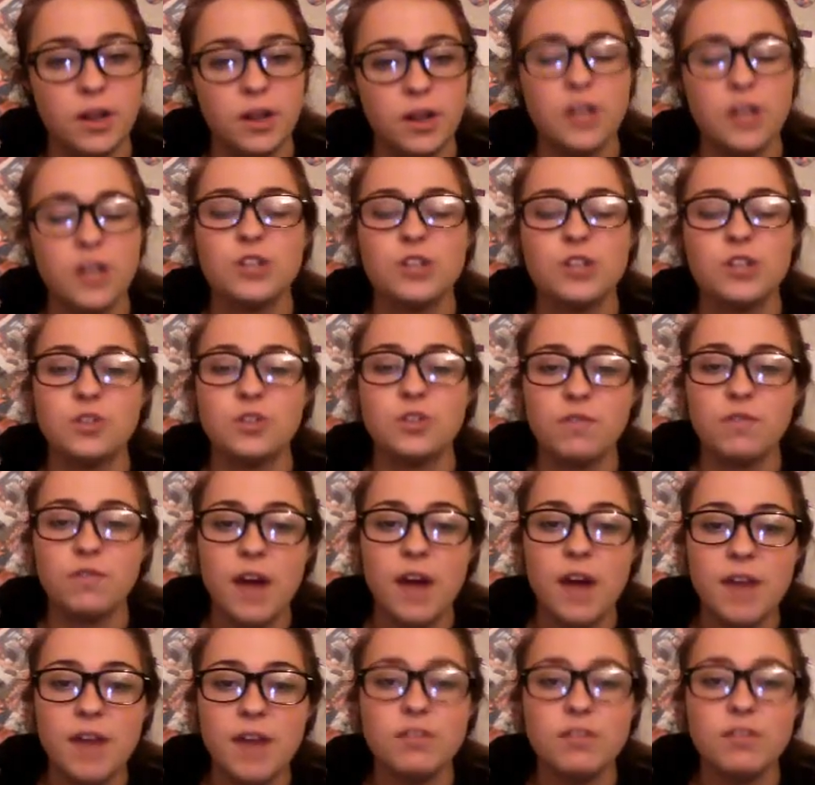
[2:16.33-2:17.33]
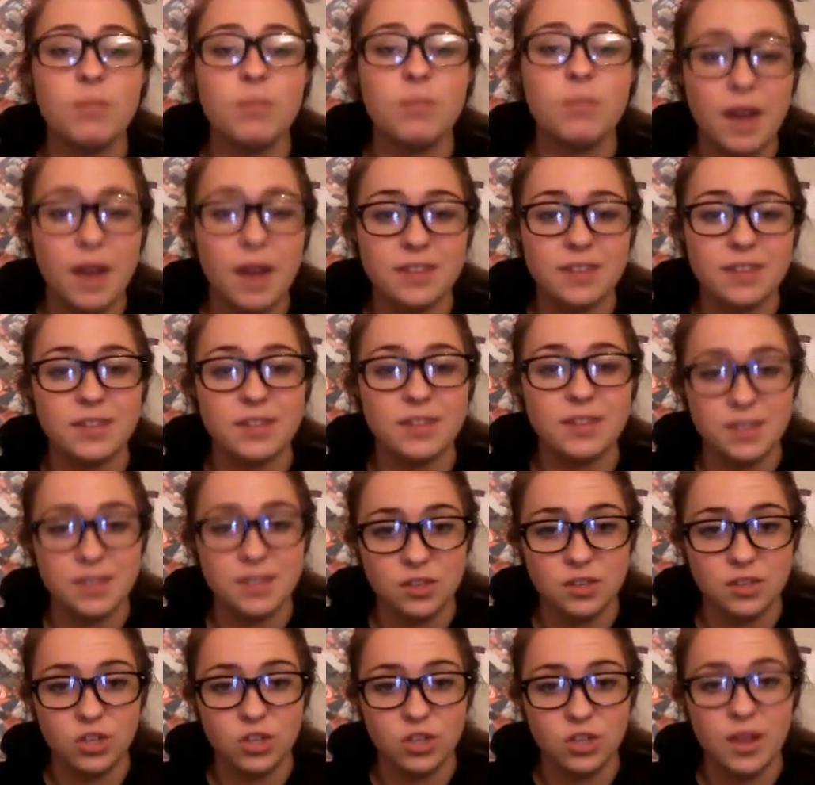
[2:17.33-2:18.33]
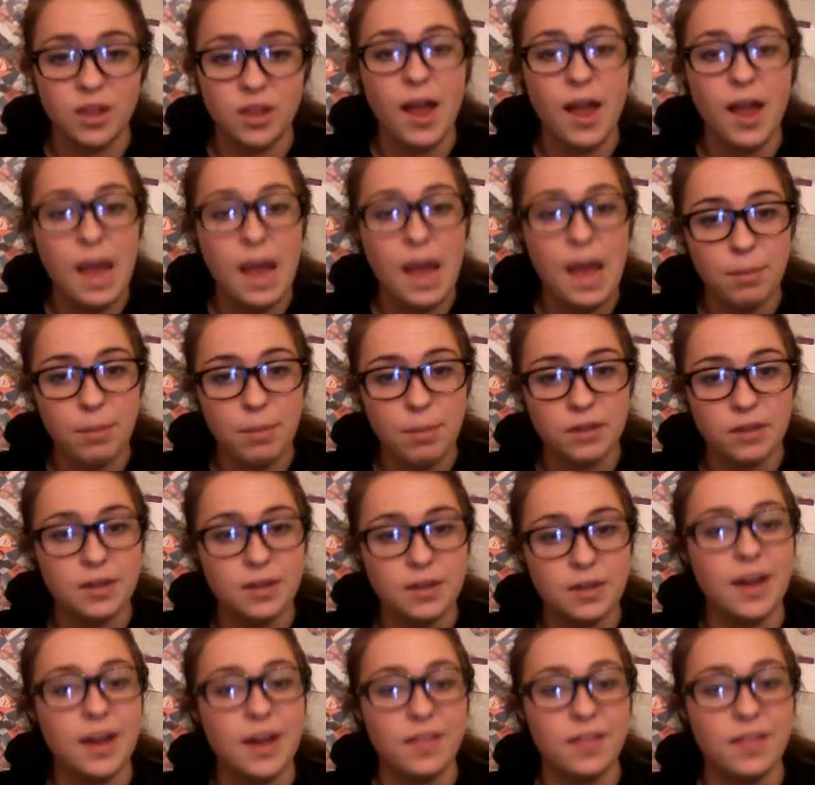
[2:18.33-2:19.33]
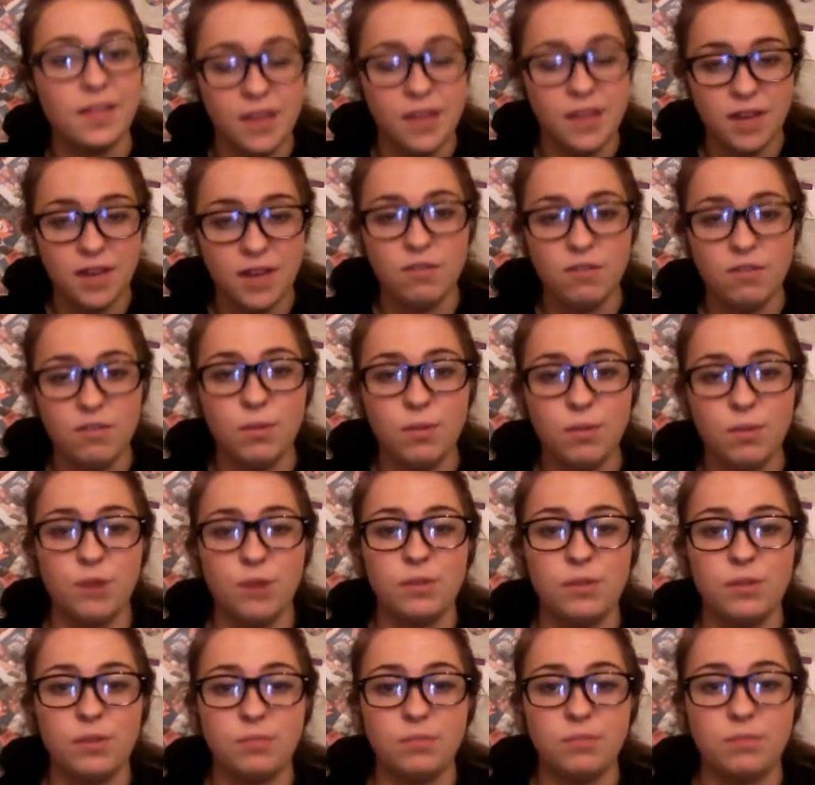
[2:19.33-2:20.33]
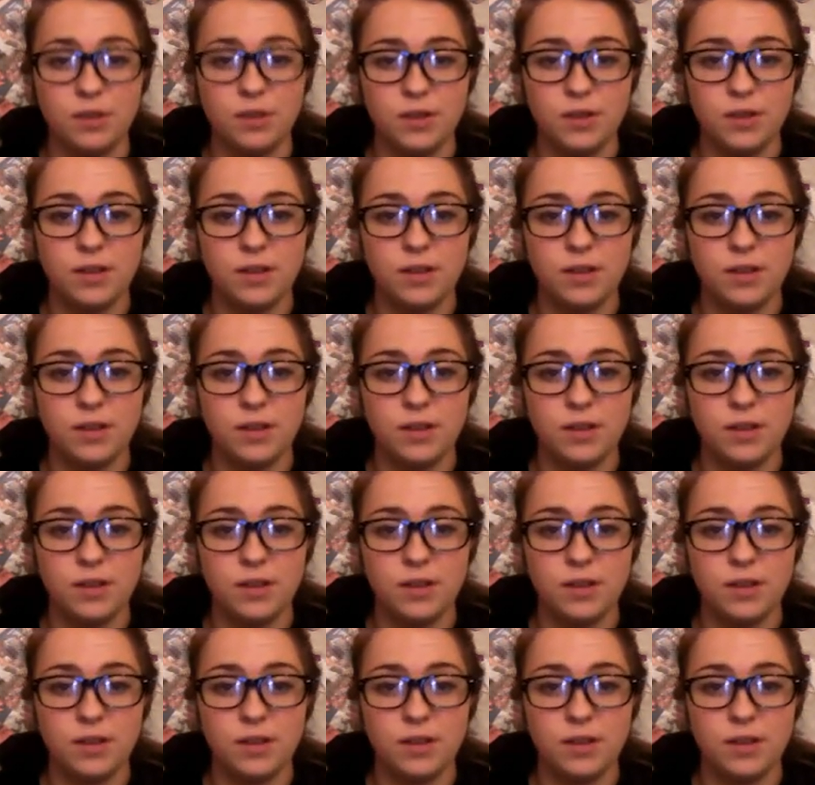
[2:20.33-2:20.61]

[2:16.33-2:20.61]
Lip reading: survived the mass extinction that happened at the end of the Permian period.